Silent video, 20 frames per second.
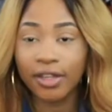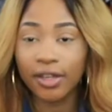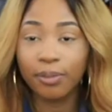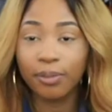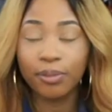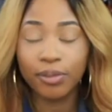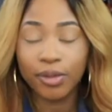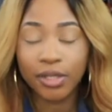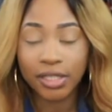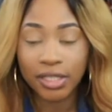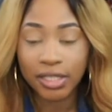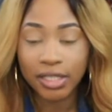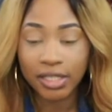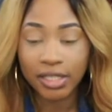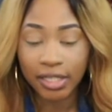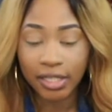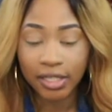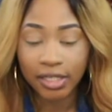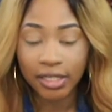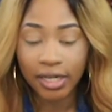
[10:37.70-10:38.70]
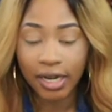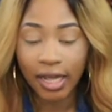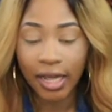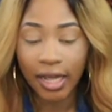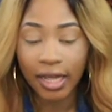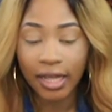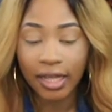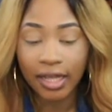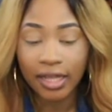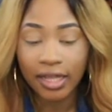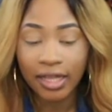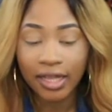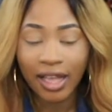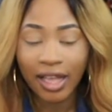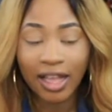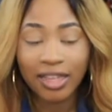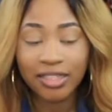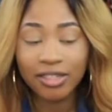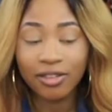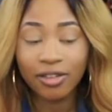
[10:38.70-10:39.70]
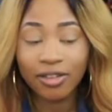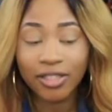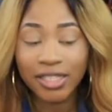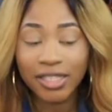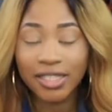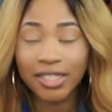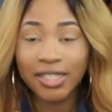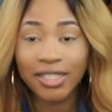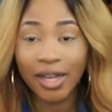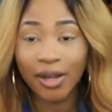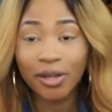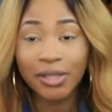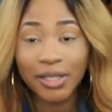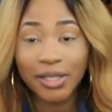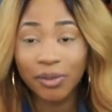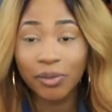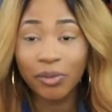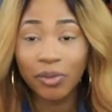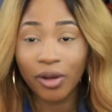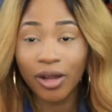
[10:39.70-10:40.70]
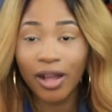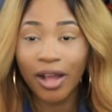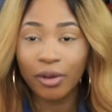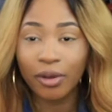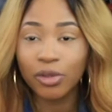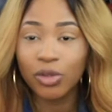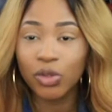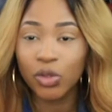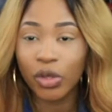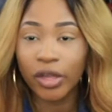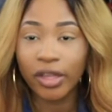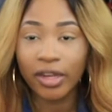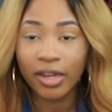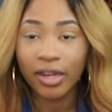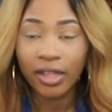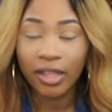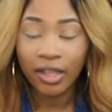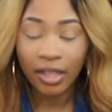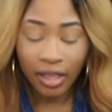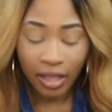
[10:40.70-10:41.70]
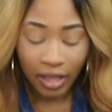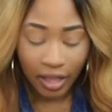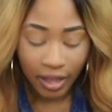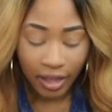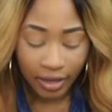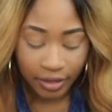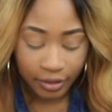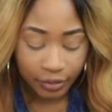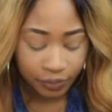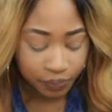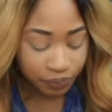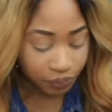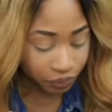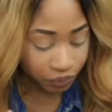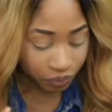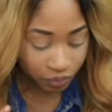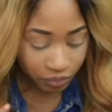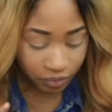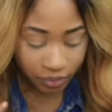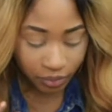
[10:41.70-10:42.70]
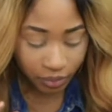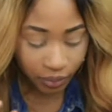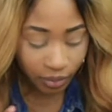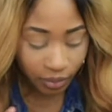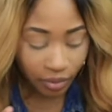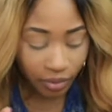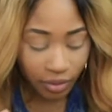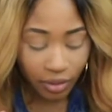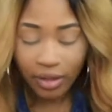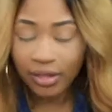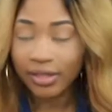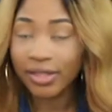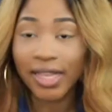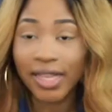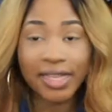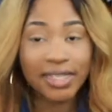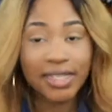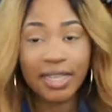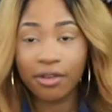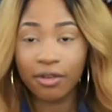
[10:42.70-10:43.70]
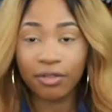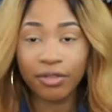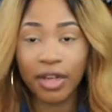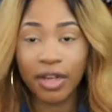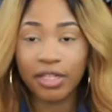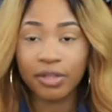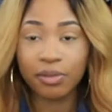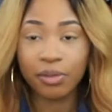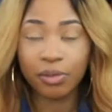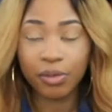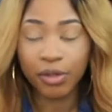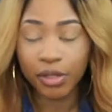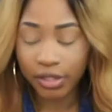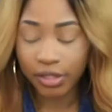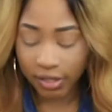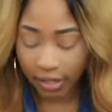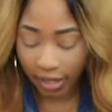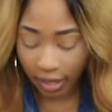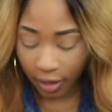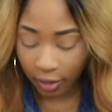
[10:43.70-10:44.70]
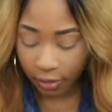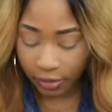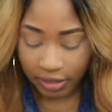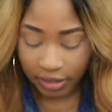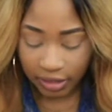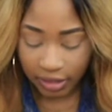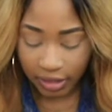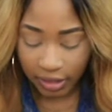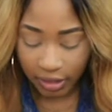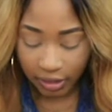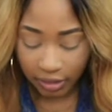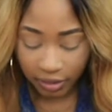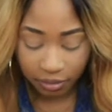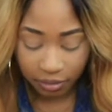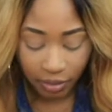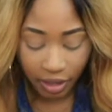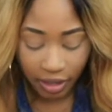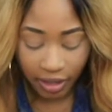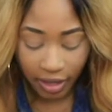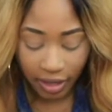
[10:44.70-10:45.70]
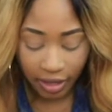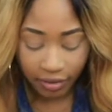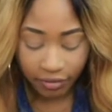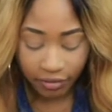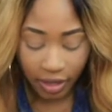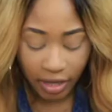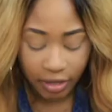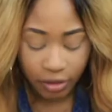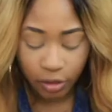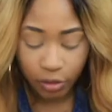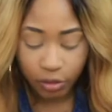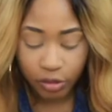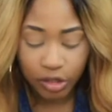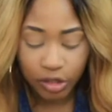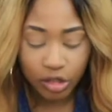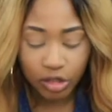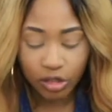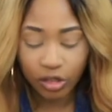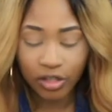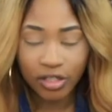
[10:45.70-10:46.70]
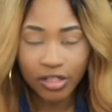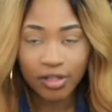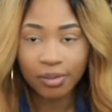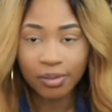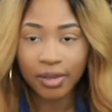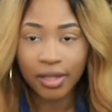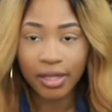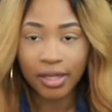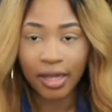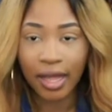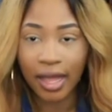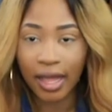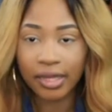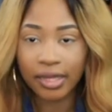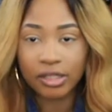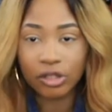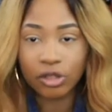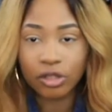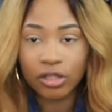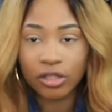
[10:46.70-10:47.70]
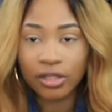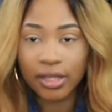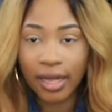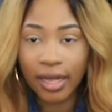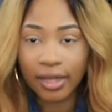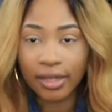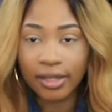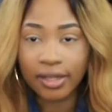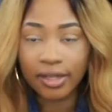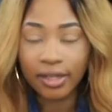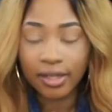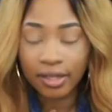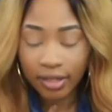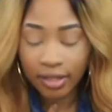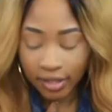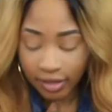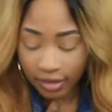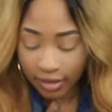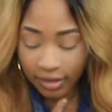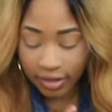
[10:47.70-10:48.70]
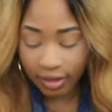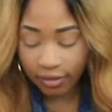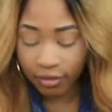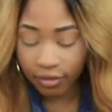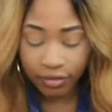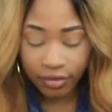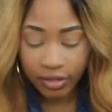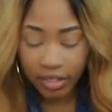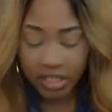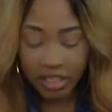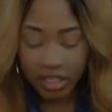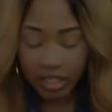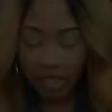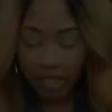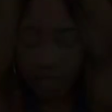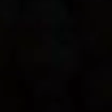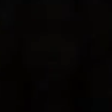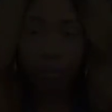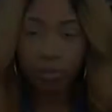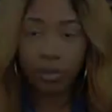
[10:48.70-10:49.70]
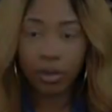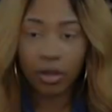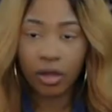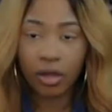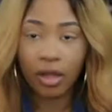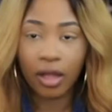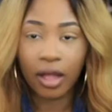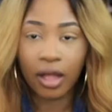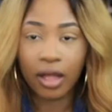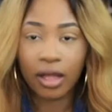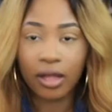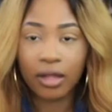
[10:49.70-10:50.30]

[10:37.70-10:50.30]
in a position that I started doubting what I was doing, and that terrifies me, because I always say in my life I don't want to start something and just like never finish it. But